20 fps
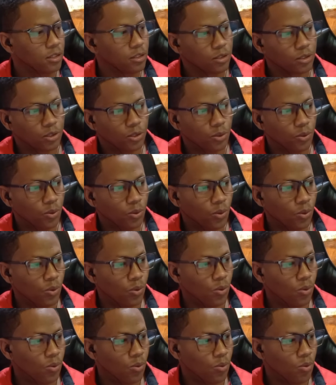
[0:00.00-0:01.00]

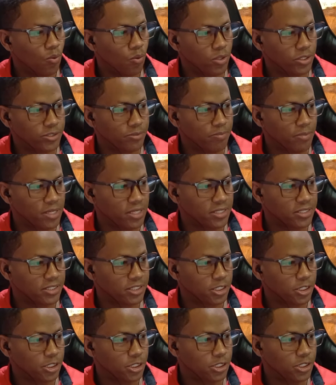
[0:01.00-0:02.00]
tú, which means
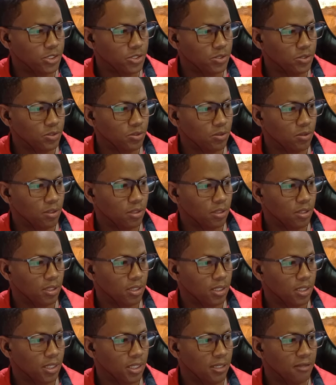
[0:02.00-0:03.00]
you,
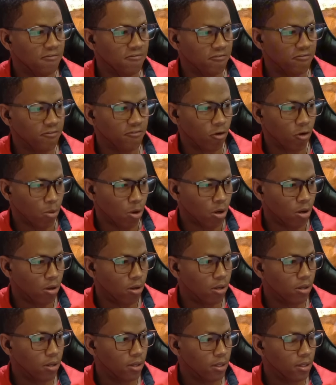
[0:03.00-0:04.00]
informal,
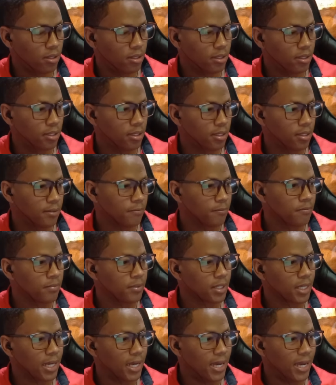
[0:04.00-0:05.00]

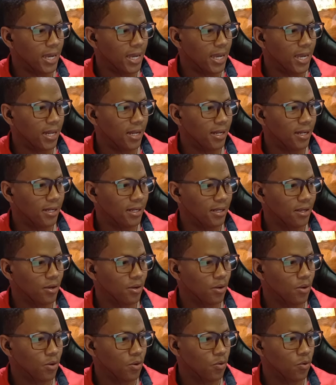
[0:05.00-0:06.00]
él,
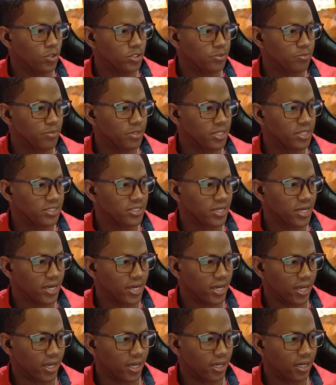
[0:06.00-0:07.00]
which means
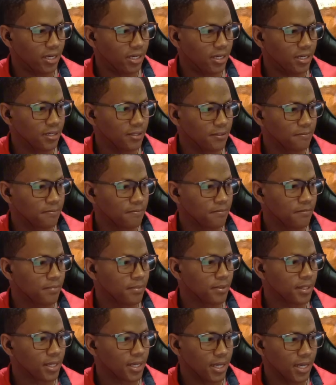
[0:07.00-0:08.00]
he,
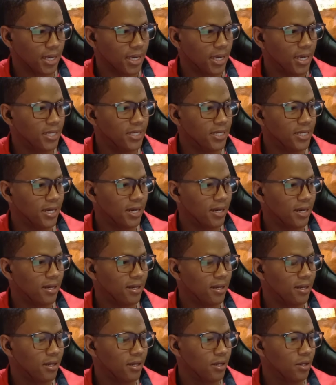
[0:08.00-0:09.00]
ella,
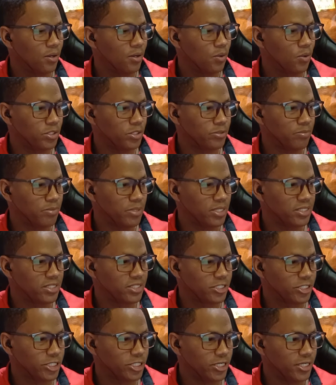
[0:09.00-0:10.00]
which means
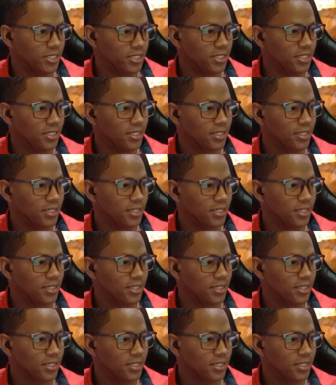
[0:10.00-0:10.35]
she,